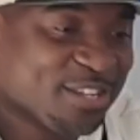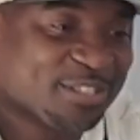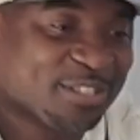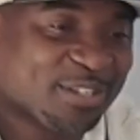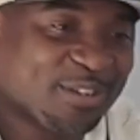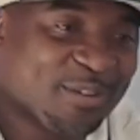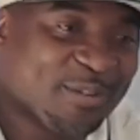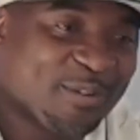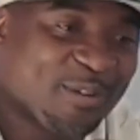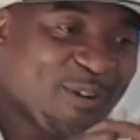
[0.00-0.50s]

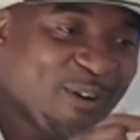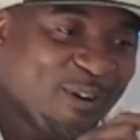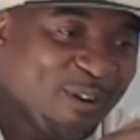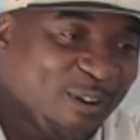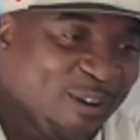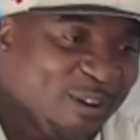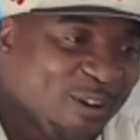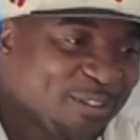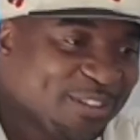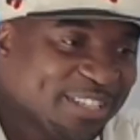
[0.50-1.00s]
So
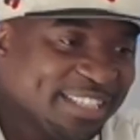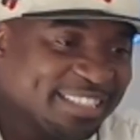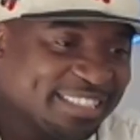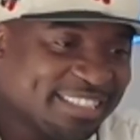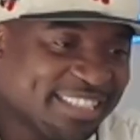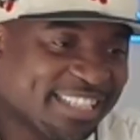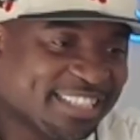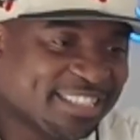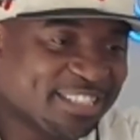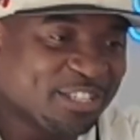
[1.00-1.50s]
all
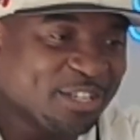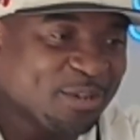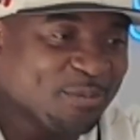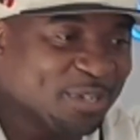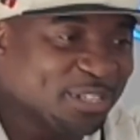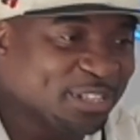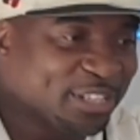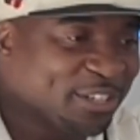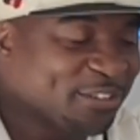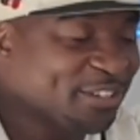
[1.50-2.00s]
these things that
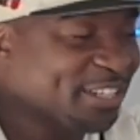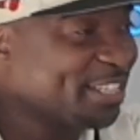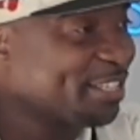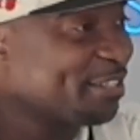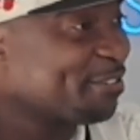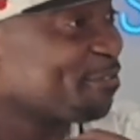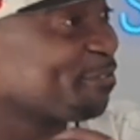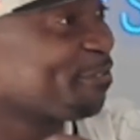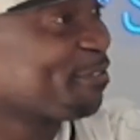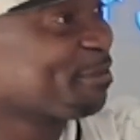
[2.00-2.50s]
you were learning
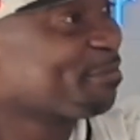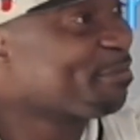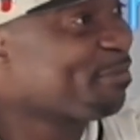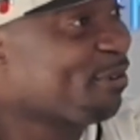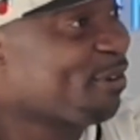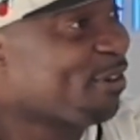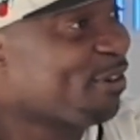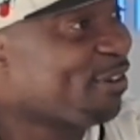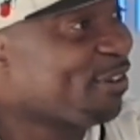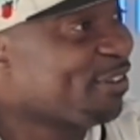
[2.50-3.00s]
in
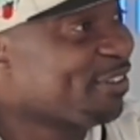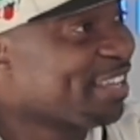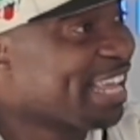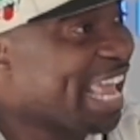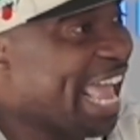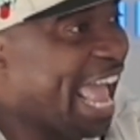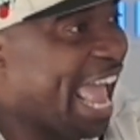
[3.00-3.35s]
football